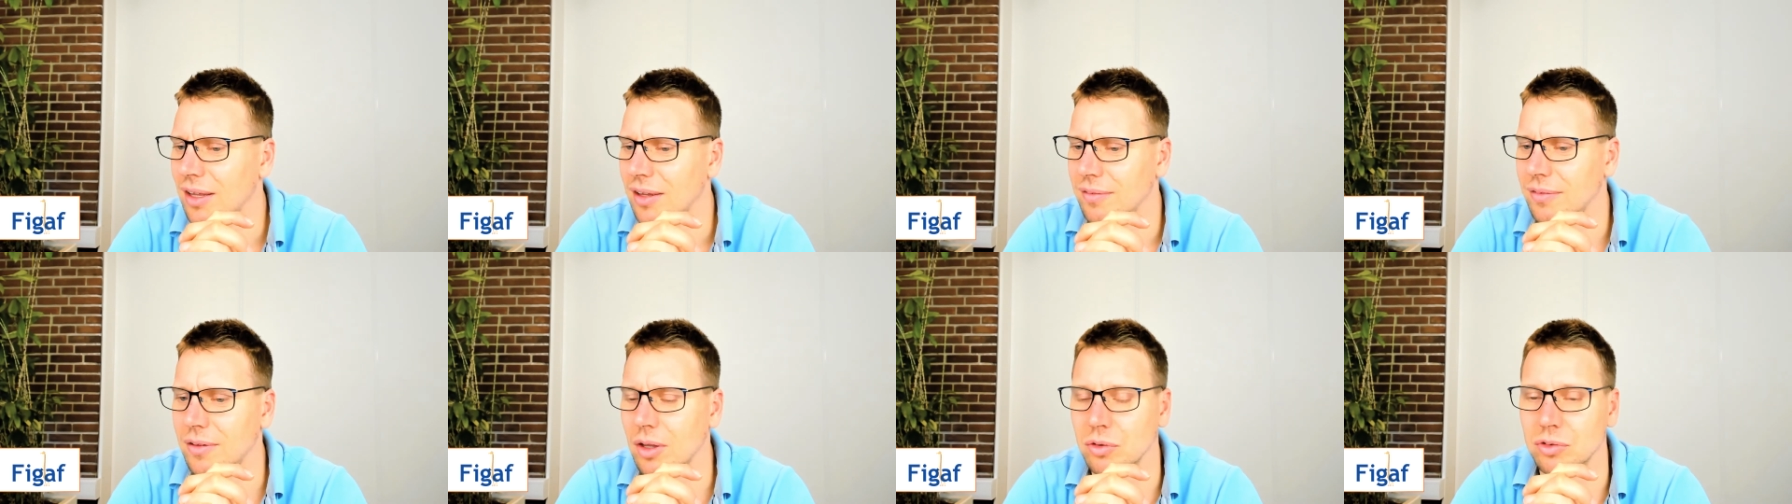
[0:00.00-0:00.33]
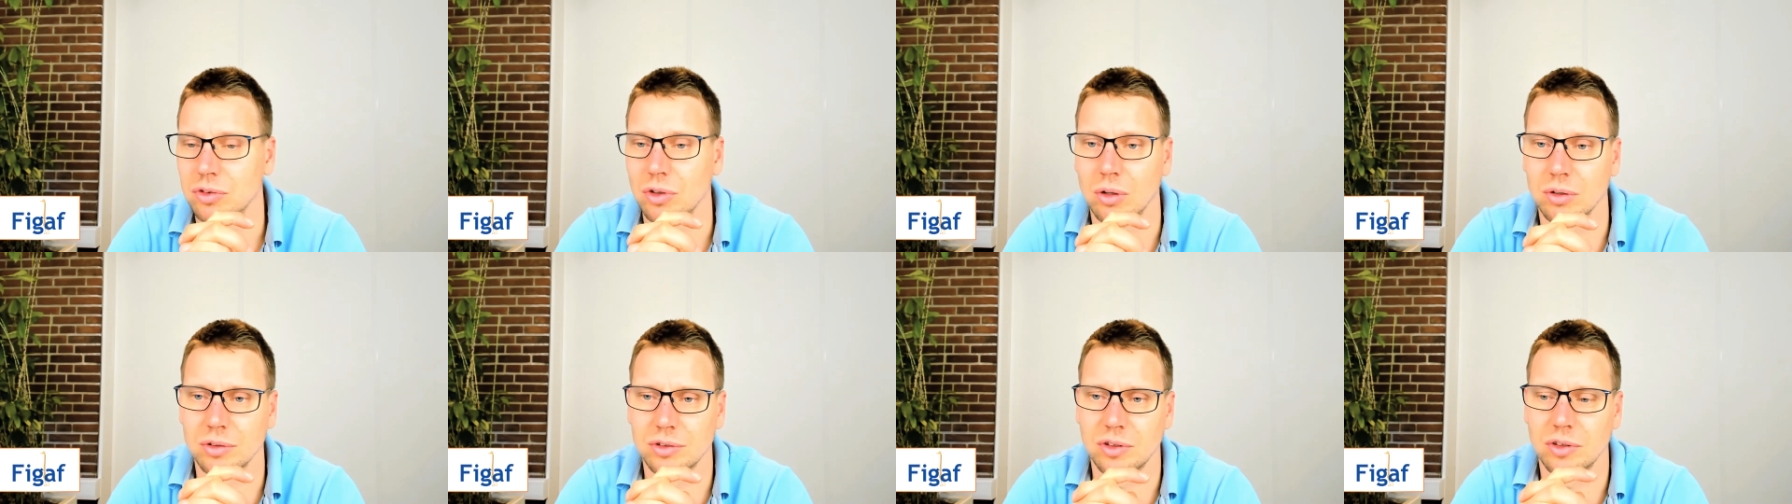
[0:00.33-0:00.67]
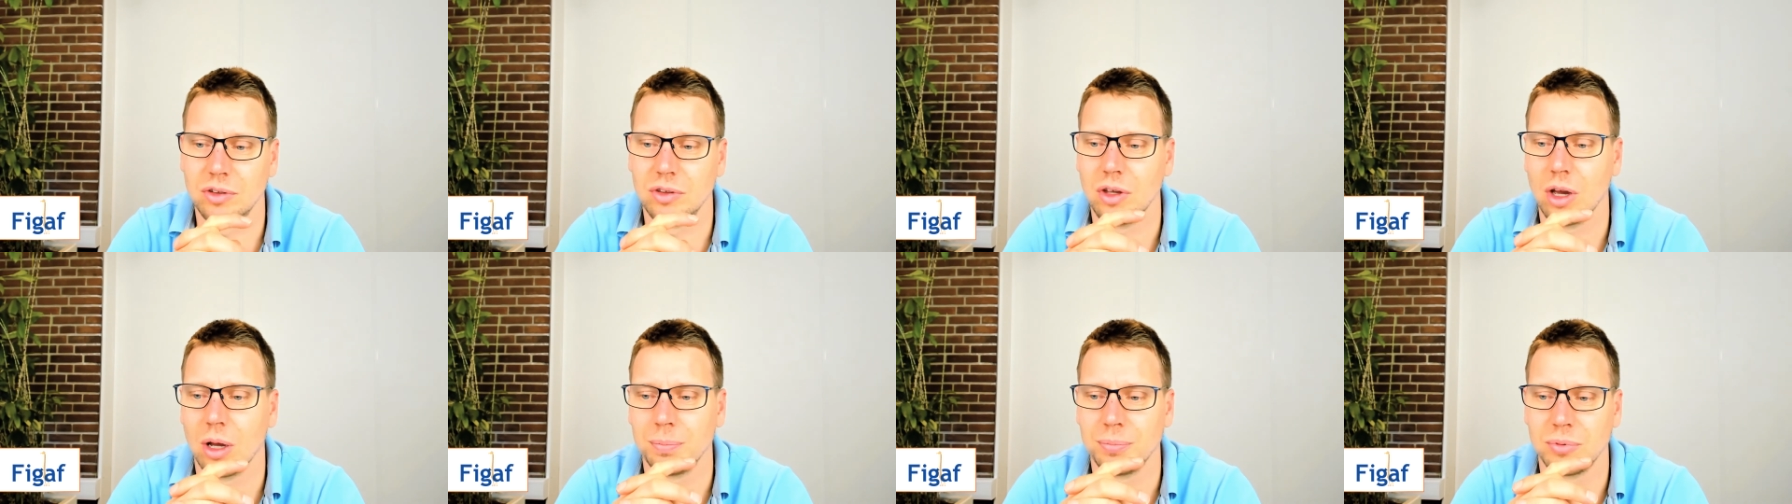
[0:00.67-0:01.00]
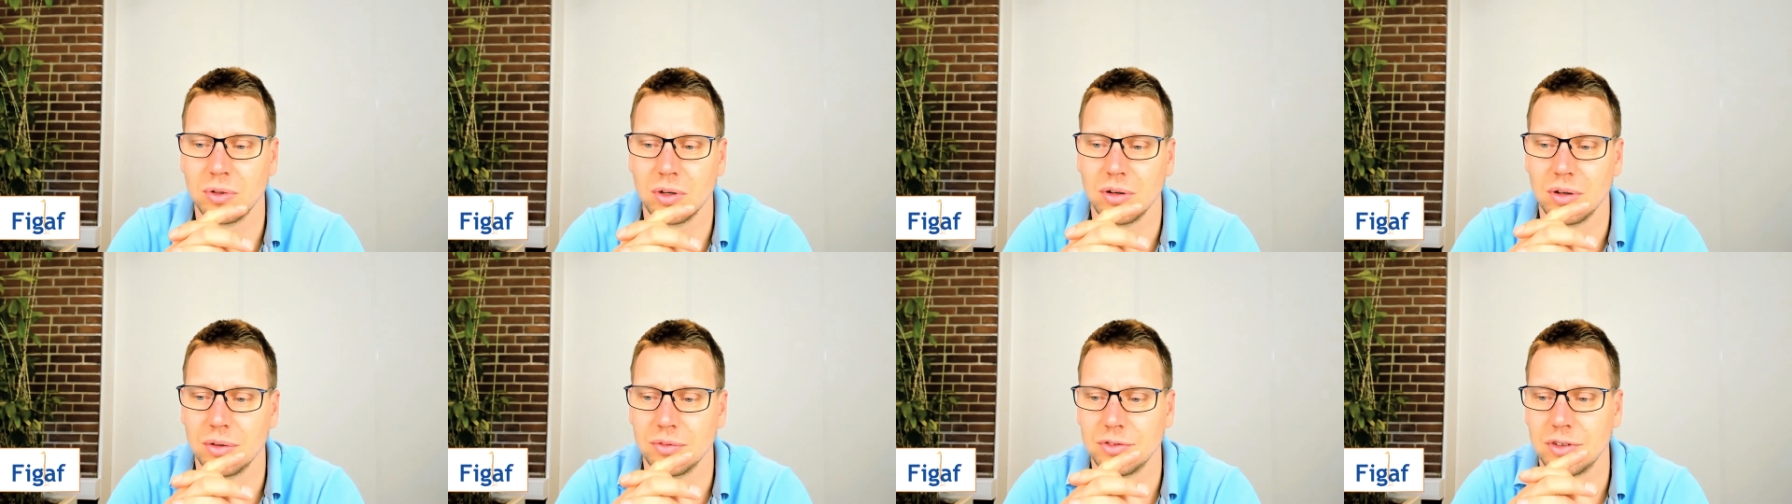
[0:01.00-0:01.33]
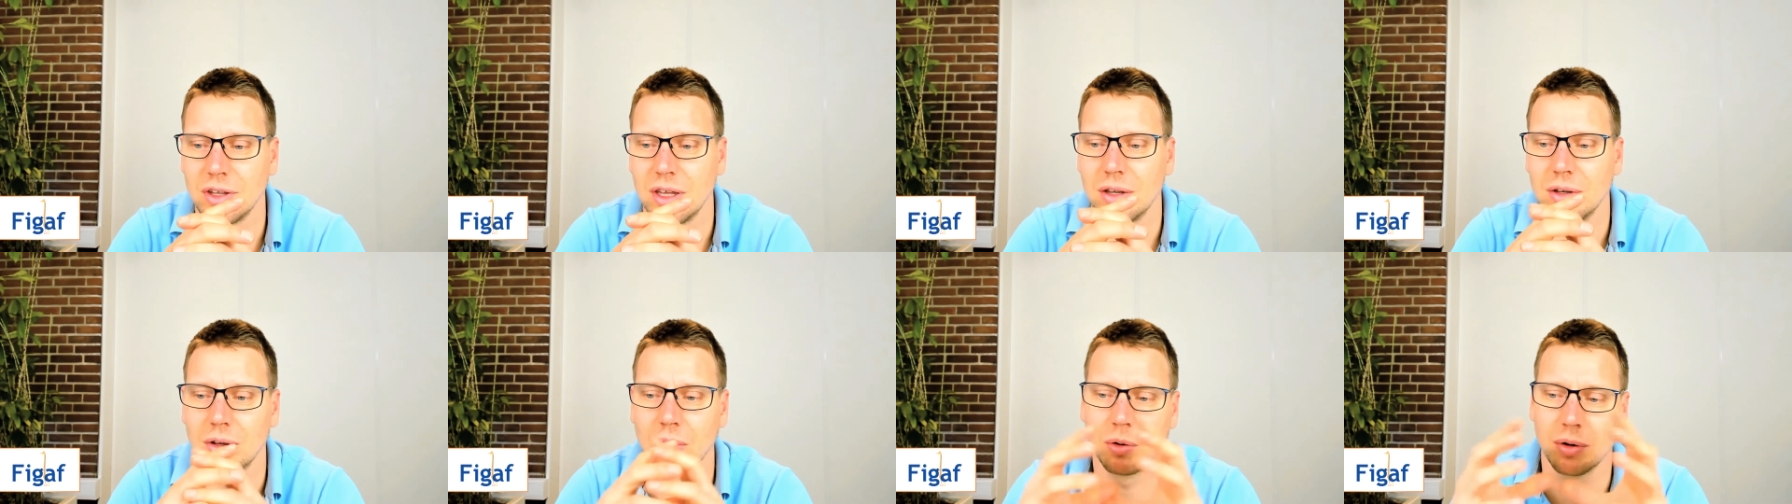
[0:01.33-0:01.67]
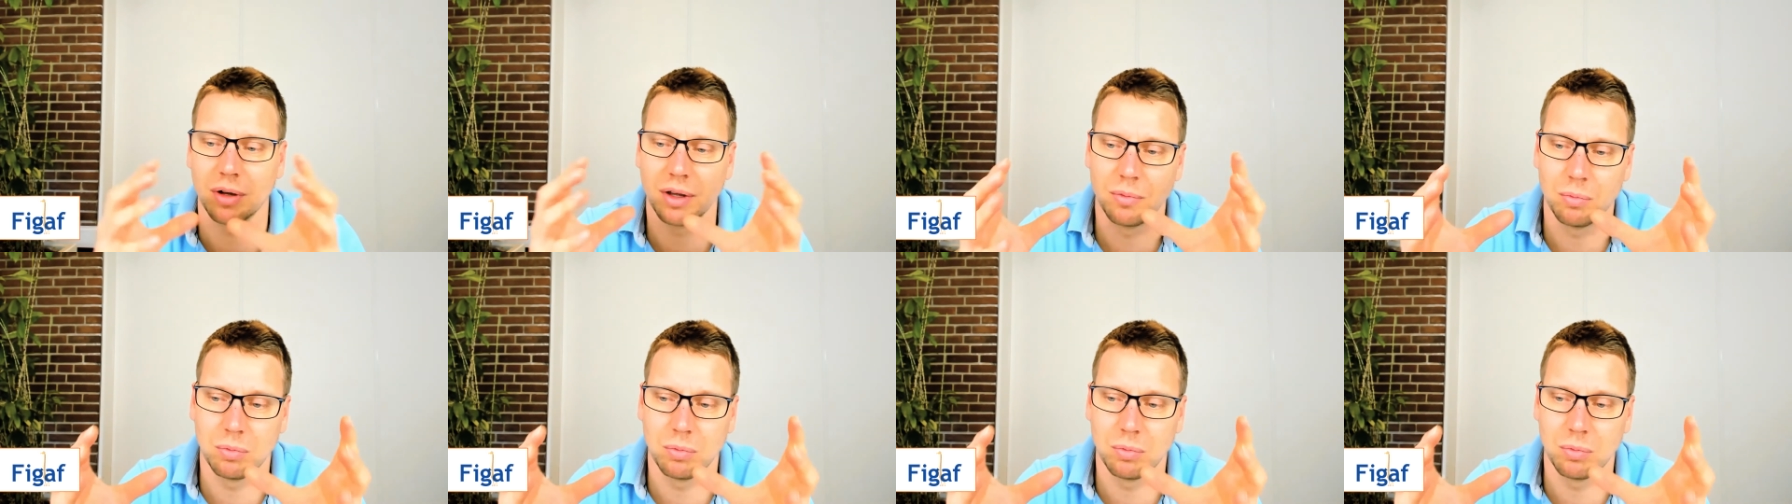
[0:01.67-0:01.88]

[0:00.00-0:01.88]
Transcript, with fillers: there's also the option of saying, okay,